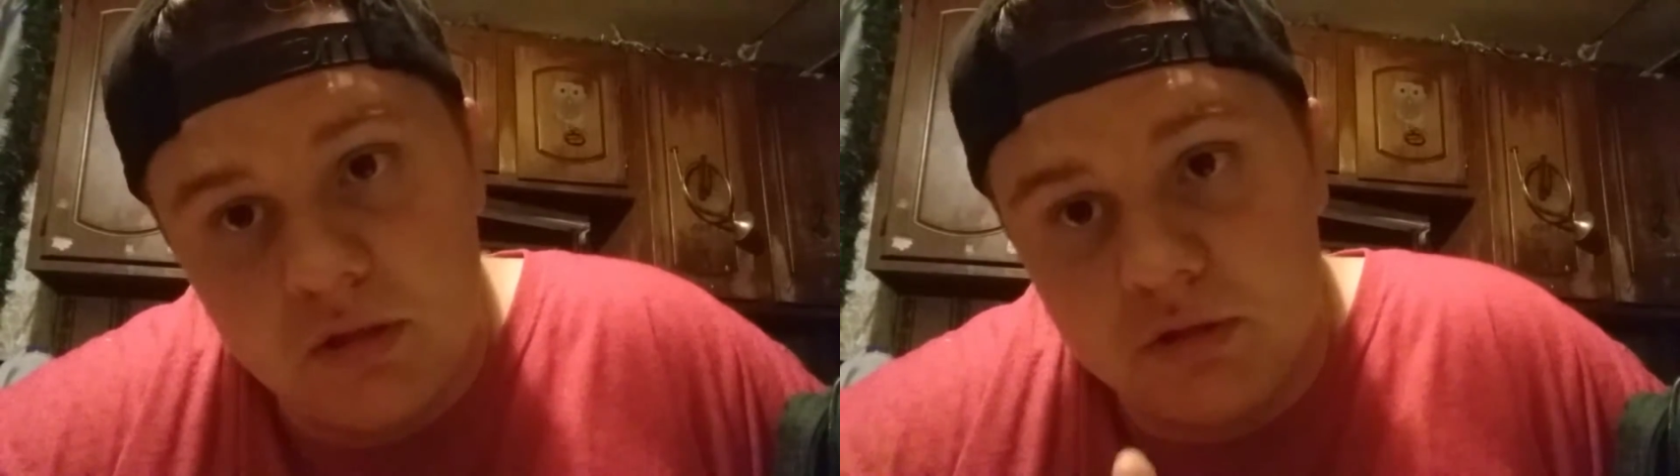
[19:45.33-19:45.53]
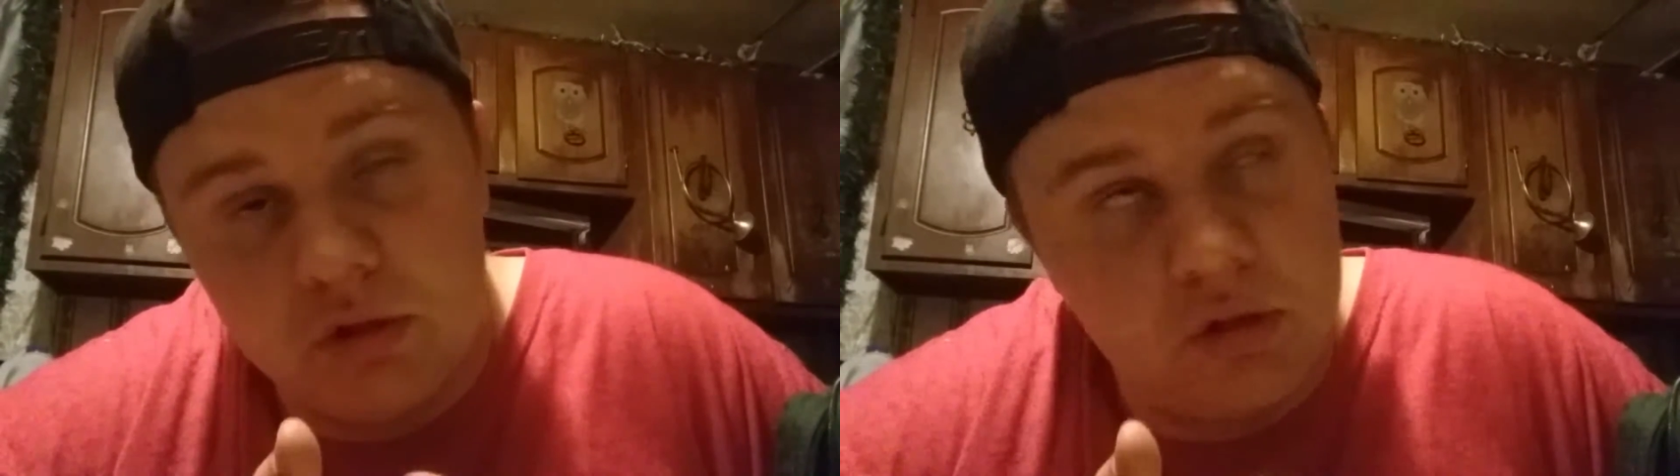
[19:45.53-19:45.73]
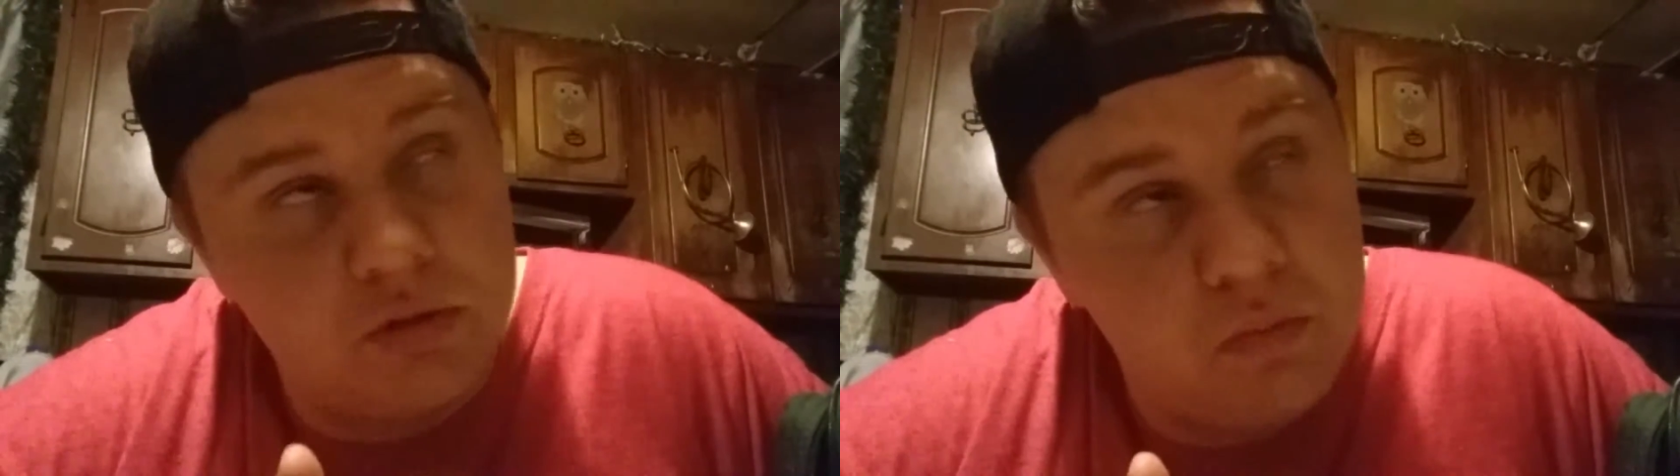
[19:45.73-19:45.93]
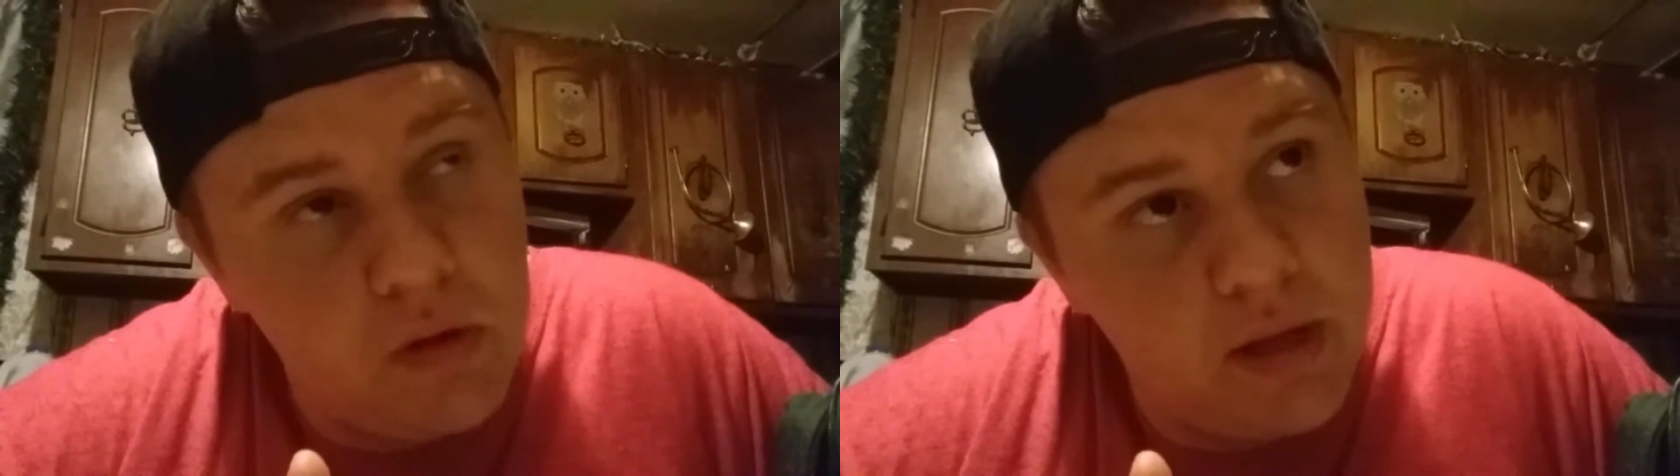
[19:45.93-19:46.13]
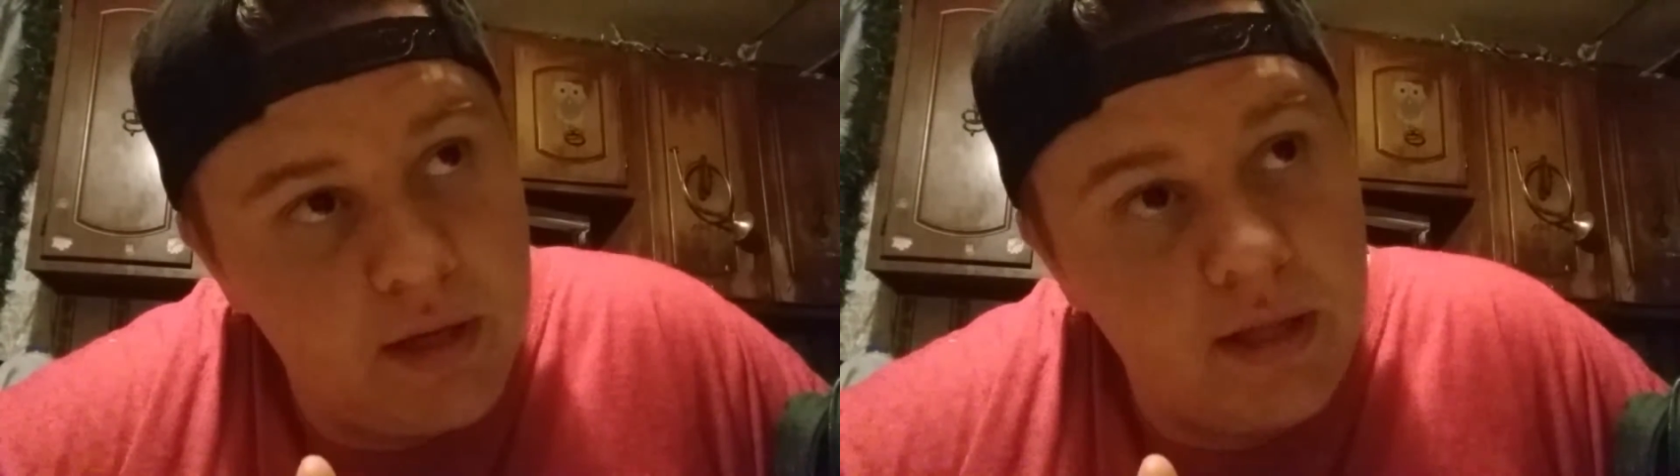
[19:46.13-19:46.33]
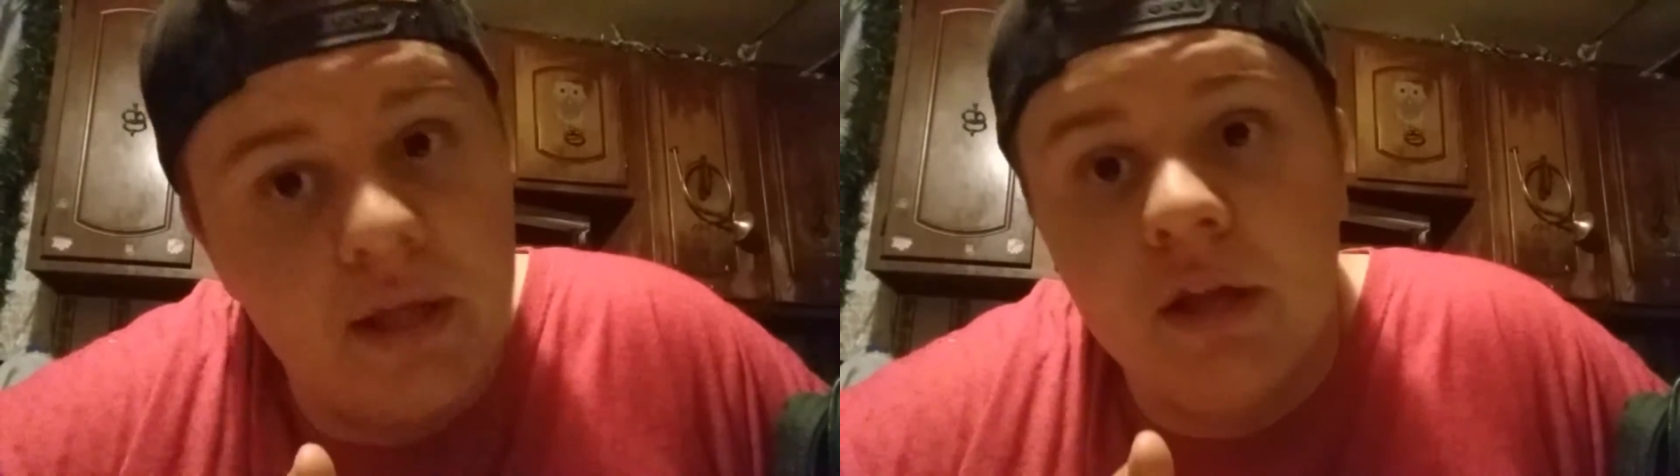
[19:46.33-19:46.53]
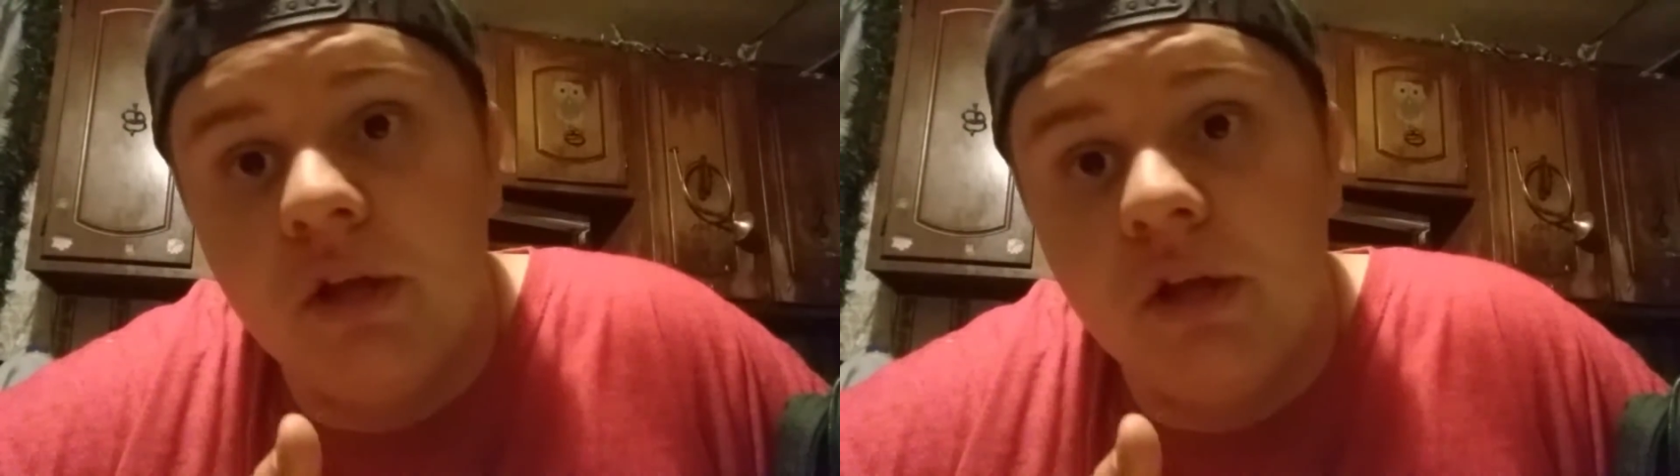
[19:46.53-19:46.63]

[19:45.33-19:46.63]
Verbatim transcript: starts raining,